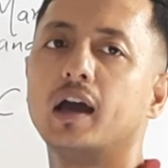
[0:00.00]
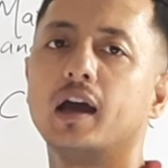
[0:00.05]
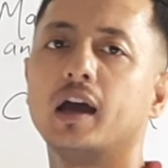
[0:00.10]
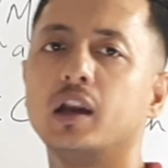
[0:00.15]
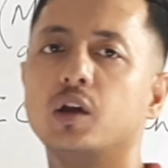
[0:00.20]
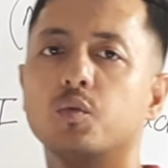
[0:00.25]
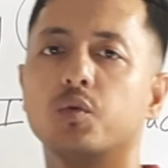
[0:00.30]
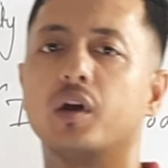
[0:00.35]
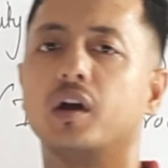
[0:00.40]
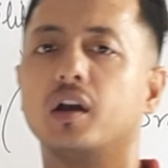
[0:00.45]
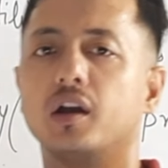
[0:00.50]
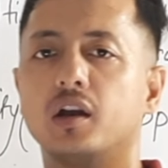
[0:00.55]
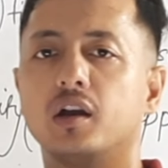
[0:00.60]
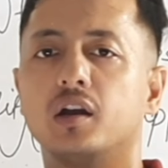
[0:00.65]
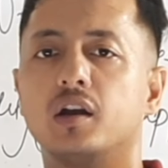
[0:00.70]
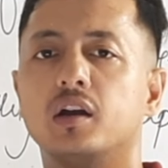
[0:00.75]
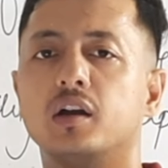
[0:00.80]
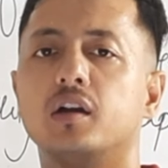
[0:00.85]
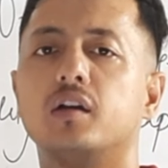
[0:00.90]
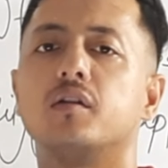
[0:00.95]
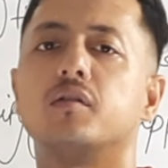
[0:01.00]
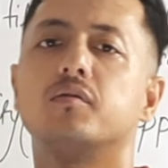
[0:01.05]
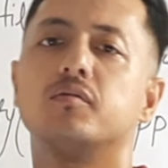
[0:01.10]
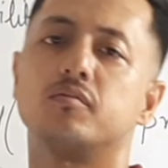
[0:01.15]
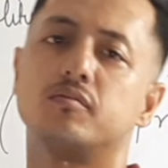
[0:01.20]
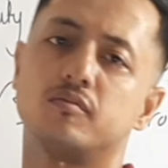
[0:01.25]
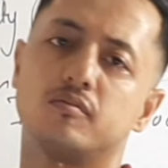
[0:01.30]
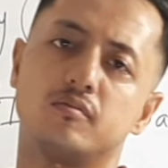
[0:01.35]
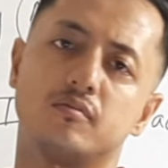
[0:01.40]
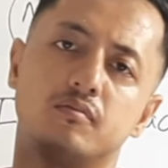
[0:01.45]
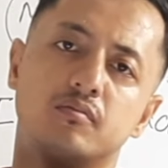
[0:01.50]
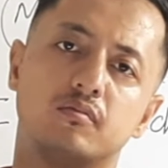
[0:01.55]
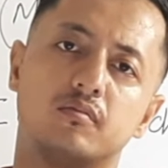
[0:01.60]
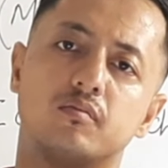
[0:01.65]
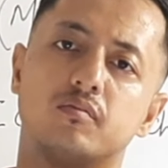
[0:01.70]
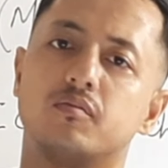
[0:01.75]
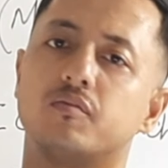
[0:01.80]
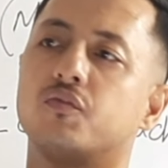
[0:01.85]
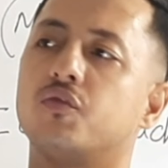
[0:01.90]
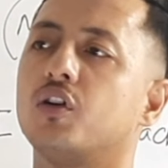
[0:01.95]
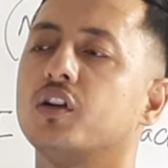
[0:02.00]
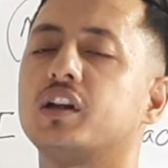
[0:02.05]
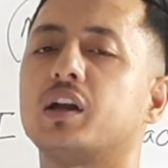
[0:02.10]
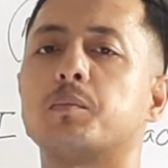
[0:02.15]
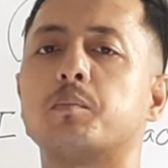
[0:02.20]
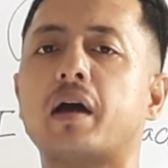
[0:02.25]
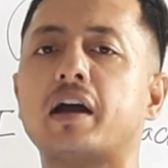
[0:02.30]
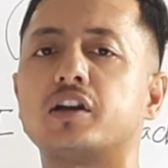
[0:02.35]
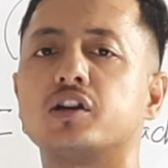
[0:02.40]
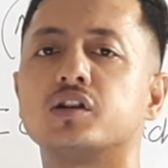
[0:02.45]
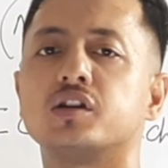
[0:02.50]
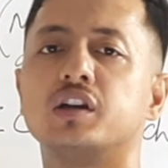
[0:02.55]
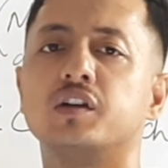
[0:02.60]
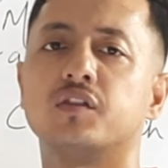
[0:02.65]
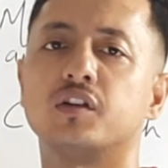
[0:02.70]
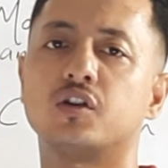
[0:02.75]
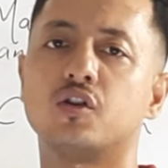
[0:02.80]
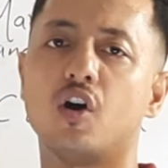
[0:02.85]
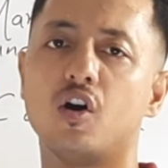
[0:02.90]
anyone, for that matter even